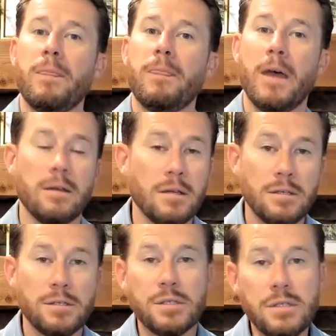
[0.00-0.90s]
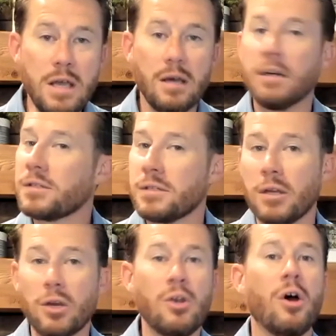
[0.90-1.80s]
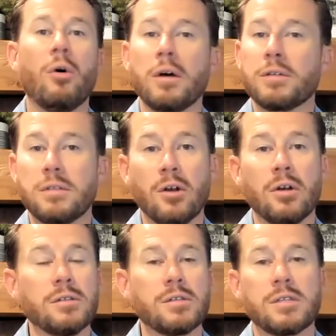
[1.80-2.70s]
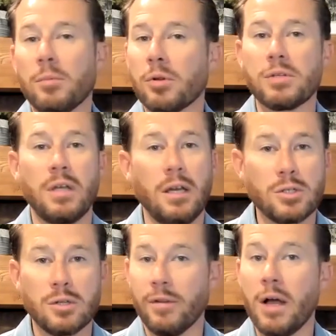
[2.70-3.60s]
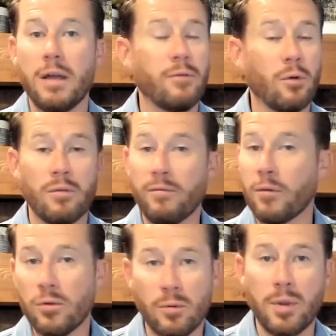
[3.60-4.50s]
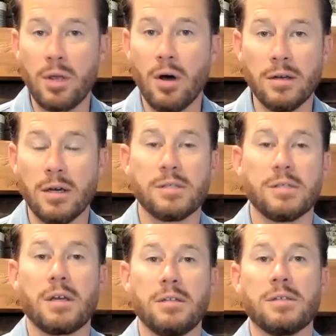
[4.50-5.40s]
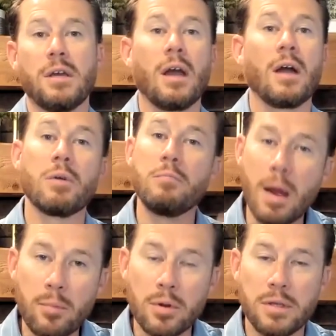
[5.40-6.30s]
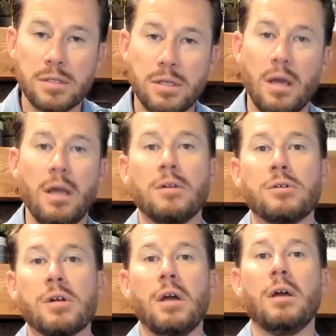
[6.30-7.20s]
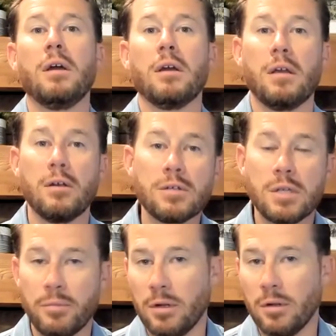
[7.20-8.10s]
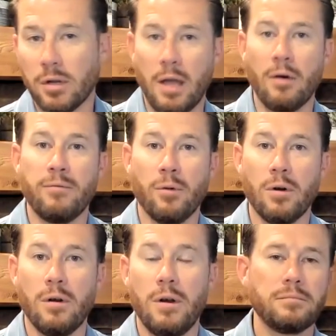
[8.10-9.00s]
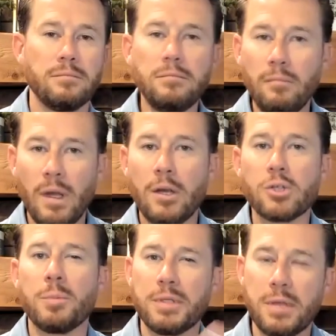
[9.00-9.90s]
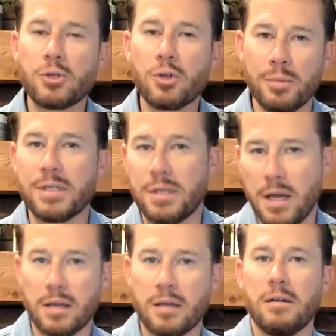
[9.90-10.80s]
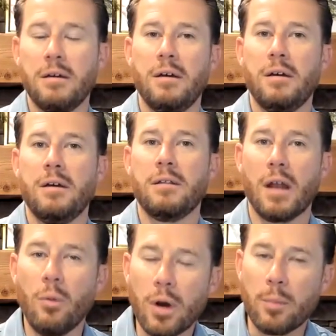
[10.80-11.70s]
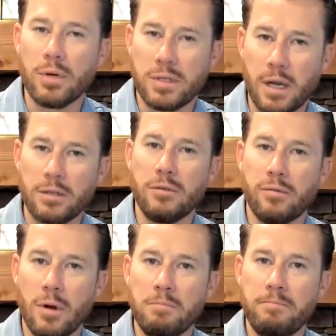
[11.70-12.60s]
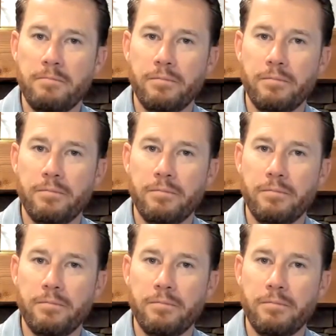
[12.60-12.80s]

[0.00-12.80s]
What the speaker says: that see us, that know us, that are in similar stages of life or further beyond us, that can say, I remember this stage. Here's something to look out for. Here's a potential mistake that I want to protect you from.